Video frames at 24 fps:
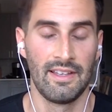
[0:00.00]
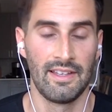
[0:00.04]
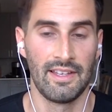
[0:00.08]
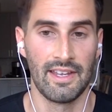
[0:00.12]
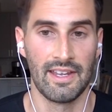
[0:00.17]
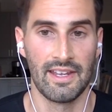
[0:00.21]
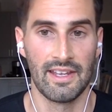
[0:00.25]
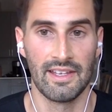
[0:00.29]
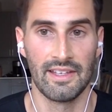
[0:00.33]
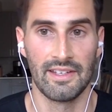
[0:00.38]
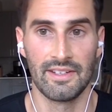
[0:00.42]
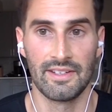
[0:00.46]

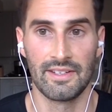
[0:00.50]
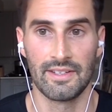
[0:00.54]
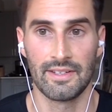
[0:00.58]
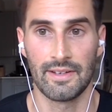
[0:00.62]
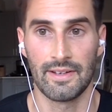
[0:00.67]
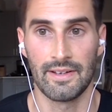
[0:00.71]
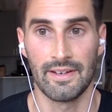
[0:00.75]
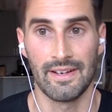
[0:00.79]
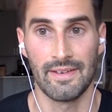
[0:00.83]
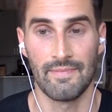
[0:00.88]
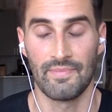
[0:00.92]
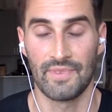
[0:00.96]
And
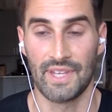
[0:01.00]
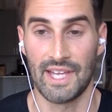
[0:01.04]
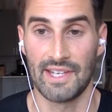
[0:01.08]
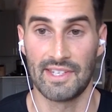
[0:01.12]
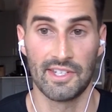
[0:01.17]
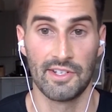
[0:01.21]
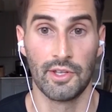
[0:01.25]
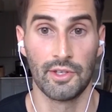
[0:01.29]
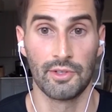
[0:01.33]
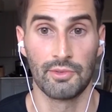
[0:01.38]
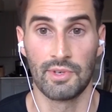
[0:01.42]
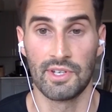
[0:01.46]
that's
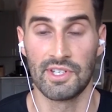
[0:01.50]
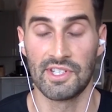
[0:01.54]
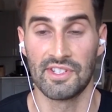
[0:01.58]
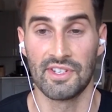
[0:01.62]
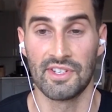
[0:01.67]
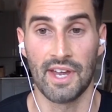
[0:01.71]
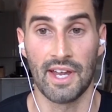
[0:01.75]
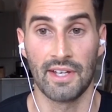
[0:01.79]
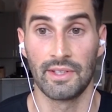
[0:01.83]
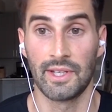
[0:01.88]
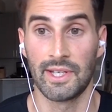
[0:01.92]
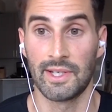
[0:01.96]
another
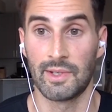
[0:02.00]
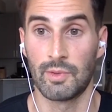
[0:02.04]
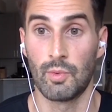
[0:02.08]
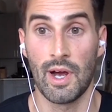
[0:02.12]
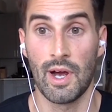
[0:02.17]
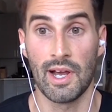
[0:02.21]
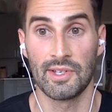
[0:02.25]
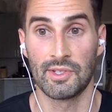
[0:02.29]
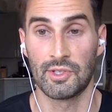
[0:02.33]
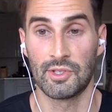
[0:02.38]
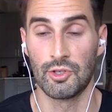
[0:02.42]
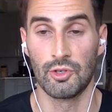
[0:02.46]
reason I like
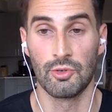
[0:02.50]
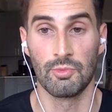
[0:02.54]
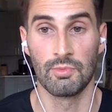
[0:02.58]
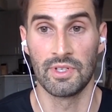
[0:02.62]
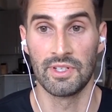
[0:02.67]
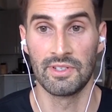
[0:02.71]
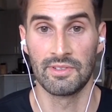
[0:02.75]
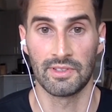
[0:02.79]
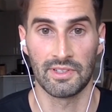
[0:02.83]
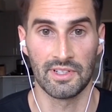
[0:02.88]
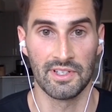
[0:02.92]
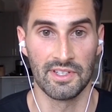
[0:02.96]
Wise
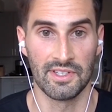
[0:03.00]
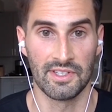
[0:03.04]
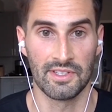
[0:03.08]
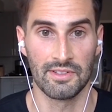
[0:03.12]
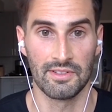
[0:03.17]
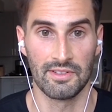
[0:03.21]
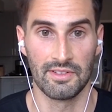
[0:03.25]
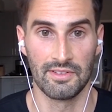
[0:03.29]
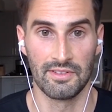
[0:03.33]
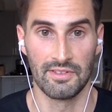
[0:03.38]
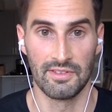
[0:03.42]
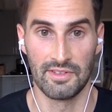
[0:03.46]
Human,
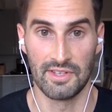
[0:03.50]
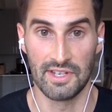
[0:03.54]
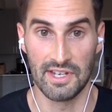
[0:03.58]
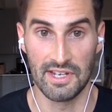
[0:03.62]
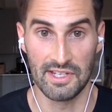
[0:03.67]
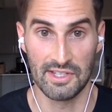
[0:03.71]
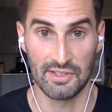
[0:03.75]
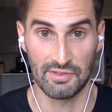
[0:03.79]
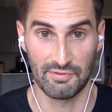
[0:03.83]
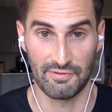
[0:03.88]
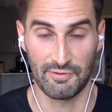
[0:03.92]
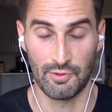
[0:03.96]
because
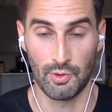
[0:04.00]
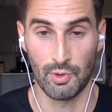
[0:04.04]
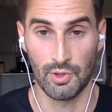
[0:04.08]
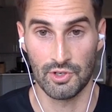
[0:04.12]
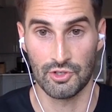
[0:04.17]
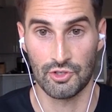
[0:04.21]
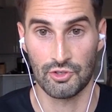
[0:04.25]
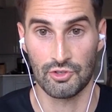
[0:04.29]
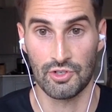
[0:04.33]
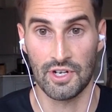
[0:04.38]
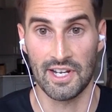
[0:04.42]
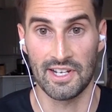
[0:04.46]
these 4
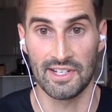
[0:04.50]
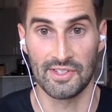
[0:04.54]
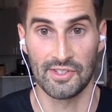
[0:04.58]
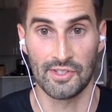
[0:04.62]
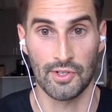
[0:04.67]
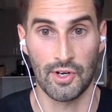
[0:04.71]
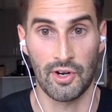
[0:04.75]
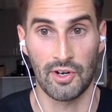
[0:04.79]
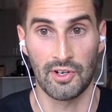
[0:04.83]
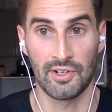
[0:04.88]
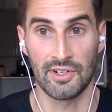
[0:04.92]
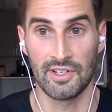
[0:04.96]

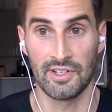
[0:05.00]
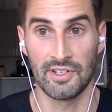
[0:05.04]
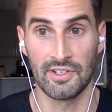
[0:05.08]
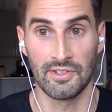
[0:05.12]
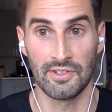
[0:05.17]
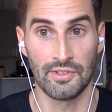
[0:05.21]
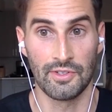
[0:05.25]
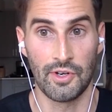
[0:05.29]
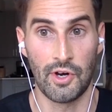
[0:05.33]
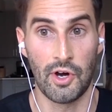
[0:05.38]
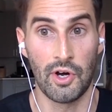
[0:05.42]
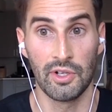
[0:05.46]
strains are in
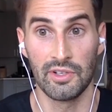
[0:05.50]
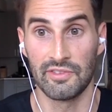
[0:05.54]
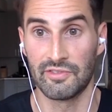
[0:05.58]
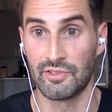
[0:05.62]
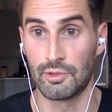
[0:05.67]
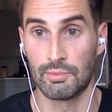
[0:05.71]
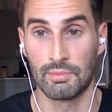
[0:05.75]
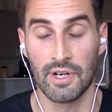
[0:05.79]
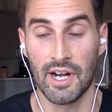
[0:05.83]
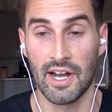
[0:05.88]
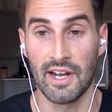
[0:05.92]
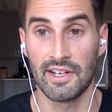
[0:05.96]
all of
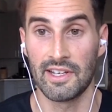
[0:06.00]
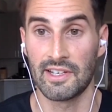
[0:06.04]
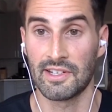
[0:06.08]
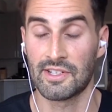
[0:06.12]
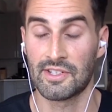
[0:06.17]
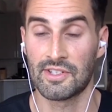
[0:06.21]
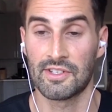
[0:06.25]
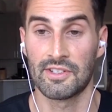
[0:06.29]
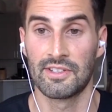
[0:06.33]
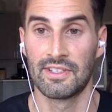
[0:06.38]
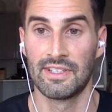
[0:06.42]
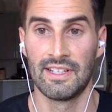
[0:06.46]
their
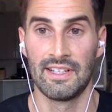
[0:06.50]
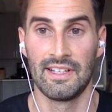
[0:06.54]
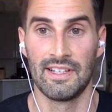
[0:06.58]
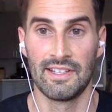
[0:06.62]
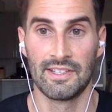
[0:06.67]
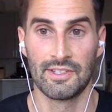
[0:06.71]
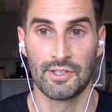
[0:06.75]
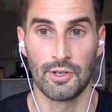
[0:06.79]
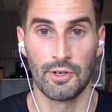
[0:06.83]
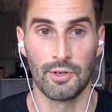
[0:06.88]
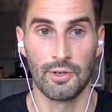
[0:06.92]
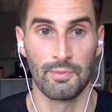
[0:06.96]
products.
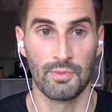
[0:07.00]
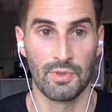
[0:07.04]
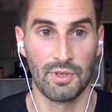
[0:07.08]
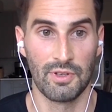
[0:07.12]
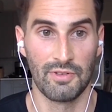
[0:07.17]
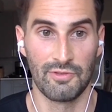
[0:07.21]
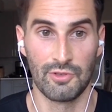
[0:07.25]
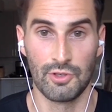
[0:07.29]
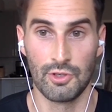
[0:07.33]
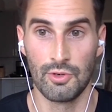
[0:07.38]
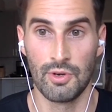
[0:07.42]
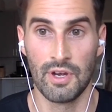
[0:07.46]
So
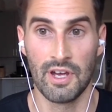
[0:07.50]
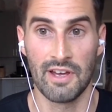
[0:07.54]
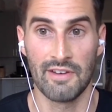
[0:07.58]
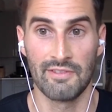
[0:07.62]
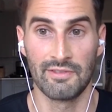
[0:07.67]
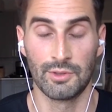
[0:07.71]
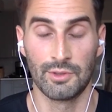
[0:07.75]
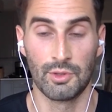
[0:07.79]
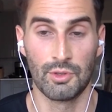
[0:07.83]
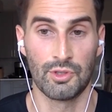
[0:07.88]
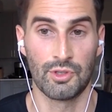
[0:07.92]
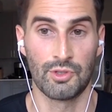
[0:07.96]
if you
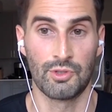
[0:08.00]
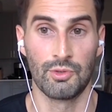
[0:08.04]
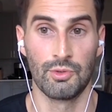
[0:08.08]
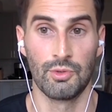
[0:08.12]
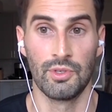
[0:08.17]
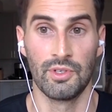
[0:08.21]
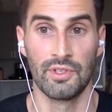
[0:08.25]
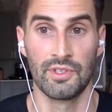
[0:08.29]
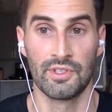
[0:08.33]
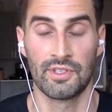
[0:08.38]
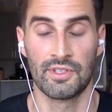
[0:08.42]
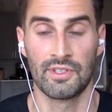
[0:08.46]
have loose
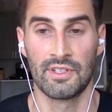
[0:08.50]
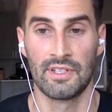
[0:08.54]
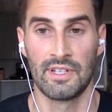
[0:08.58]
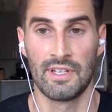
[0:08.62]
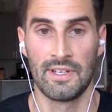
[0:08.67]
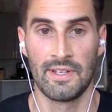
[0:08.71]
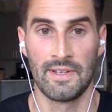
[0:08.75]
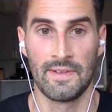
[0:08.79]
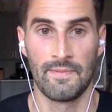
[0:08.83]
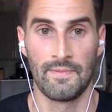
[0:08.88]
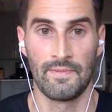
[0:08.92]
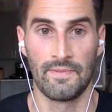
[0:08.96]
stools,
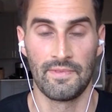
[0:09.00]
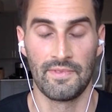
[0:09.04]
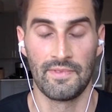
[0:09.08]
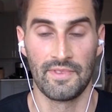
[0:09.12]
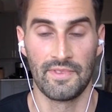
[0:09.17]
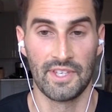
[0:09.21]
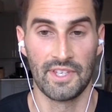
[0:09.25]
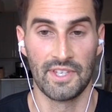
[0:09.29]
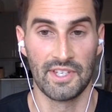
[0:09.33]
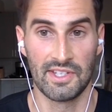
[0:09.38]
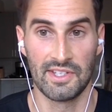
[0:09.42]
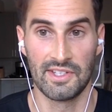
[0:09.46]

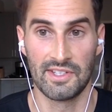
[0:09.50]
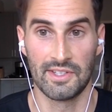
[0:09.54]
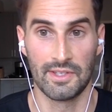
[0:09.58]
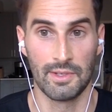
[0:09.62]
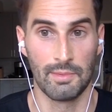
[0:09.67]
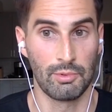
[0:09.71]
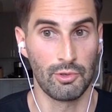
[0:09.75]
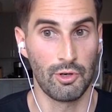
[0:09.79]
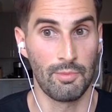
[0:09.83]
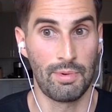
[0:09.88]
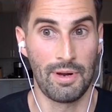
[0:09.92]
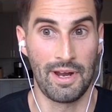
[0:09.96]
this is the
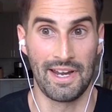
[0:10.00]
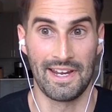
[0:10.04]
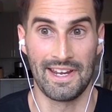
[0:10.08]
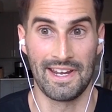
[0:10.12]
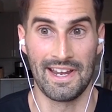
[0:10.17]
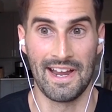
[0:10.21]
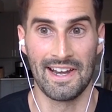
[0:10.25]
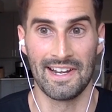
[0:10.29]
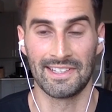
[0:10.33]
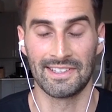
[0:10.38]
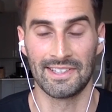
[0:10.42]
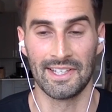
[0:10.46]

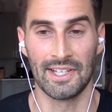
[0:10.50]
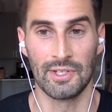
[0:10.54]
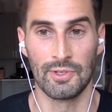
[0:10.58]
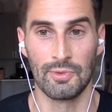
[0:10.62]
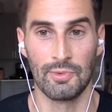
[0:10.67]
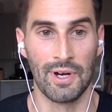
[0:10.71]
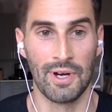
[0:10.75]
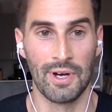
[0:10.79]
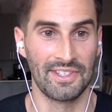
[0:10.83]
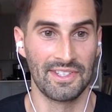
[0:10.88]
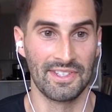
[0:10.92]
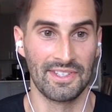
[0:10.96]
probiotic that you
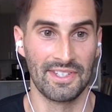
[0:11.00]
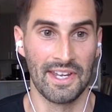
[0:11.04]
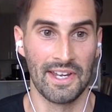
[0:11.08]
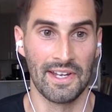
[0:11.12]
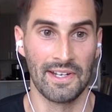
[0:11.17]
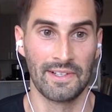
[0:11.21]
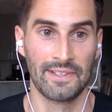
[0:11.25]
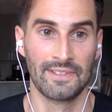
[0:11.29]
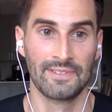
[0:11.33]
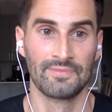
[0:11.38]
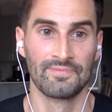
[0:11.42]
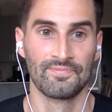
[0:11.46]
want to
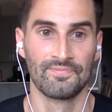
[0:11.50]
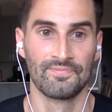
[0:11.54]
take.